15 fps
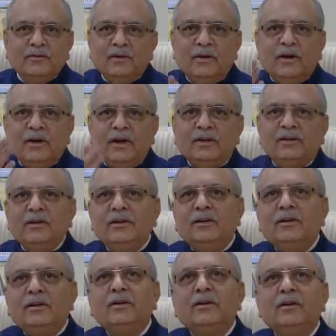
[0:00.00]
I think
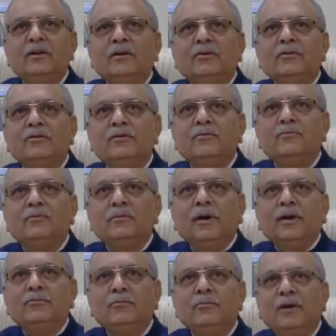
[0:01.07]

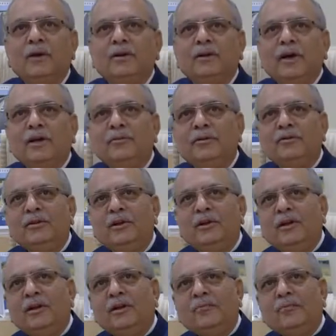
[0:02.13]
my time is
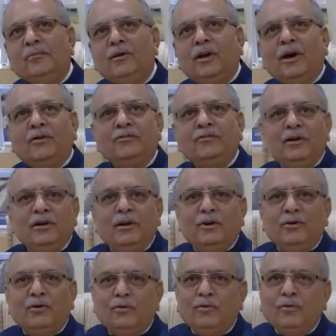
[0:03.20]
nearly about half an
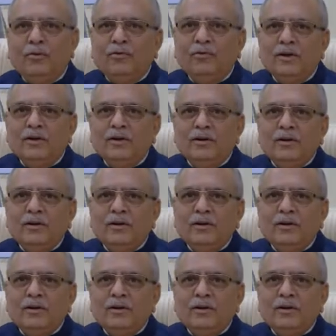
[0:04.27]
hour over.